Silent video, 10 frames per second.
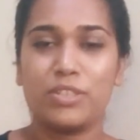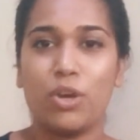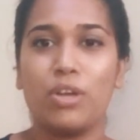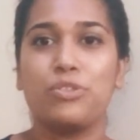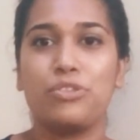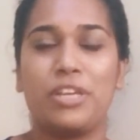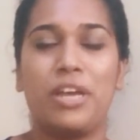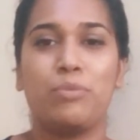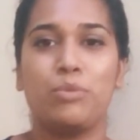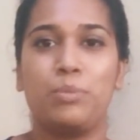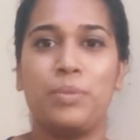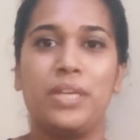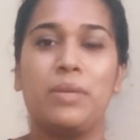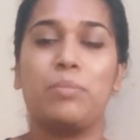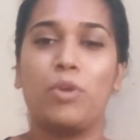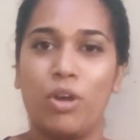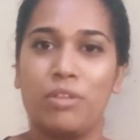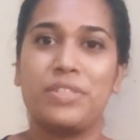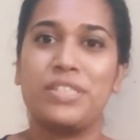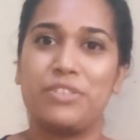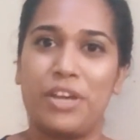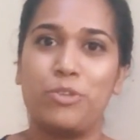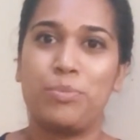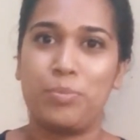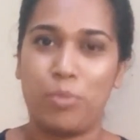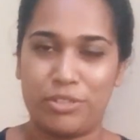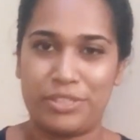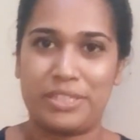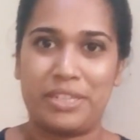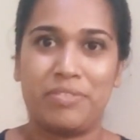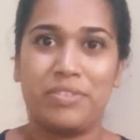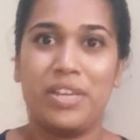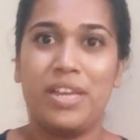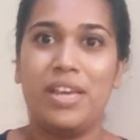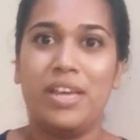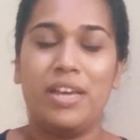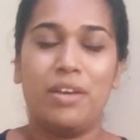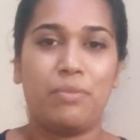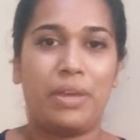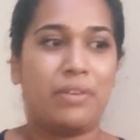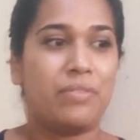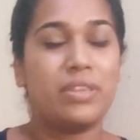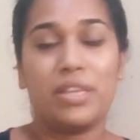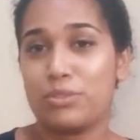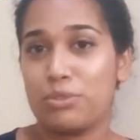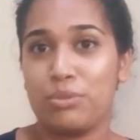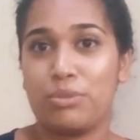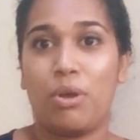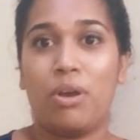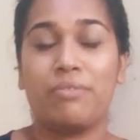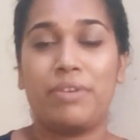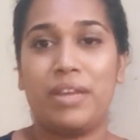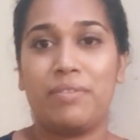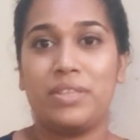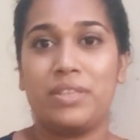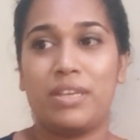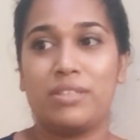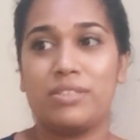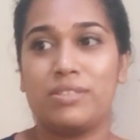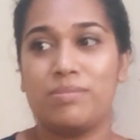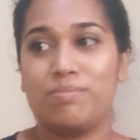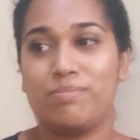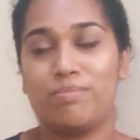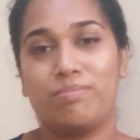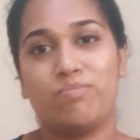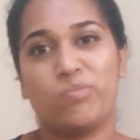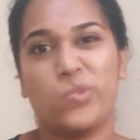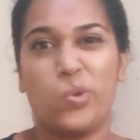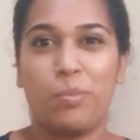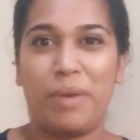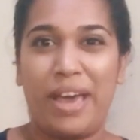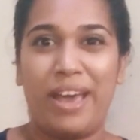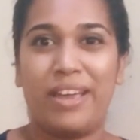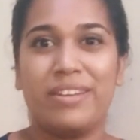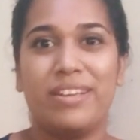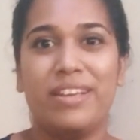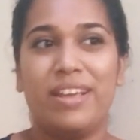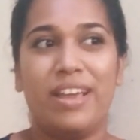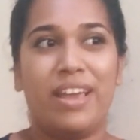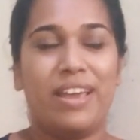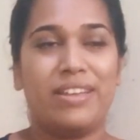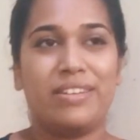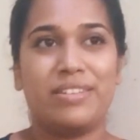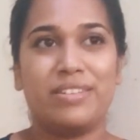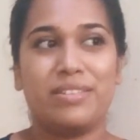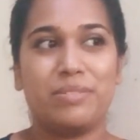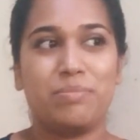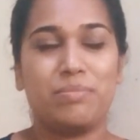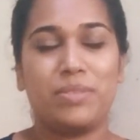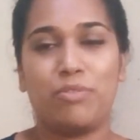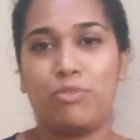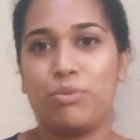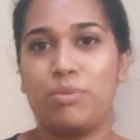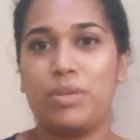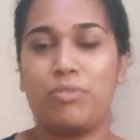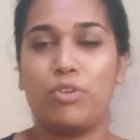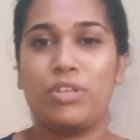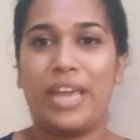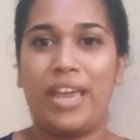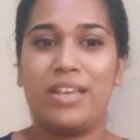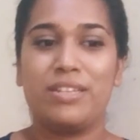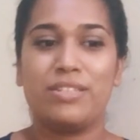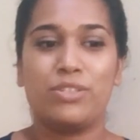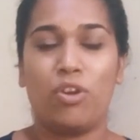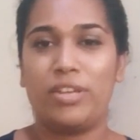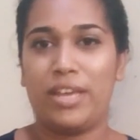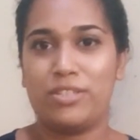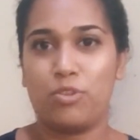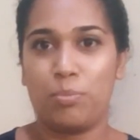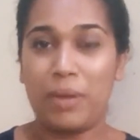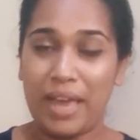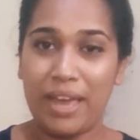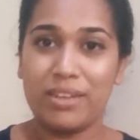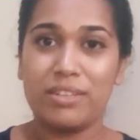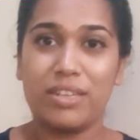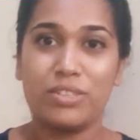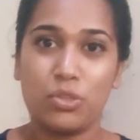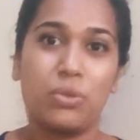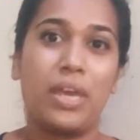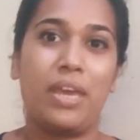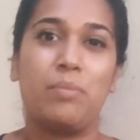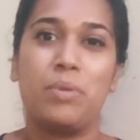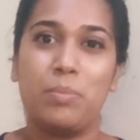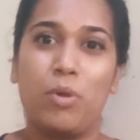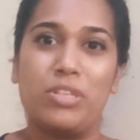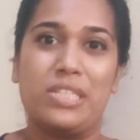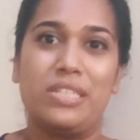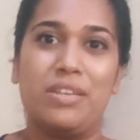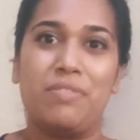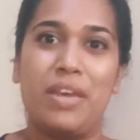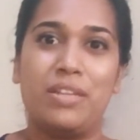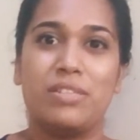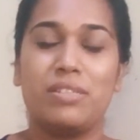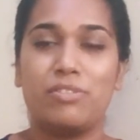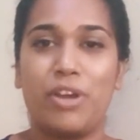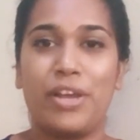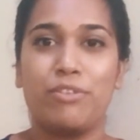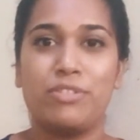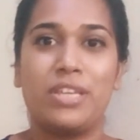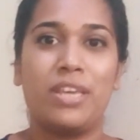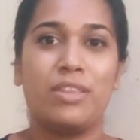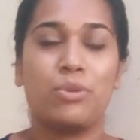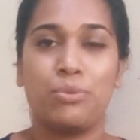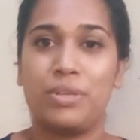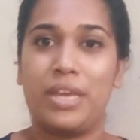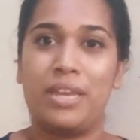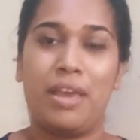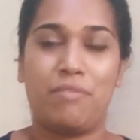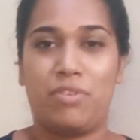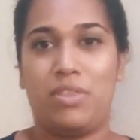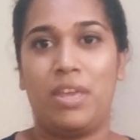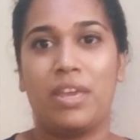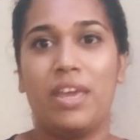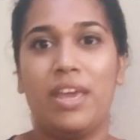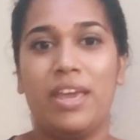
thought to share would be, always try to be positive. Whenever things go wrong, whenever things go bad, and if your day is not as you plan, it's okay. Be positive and try to see the good in everything,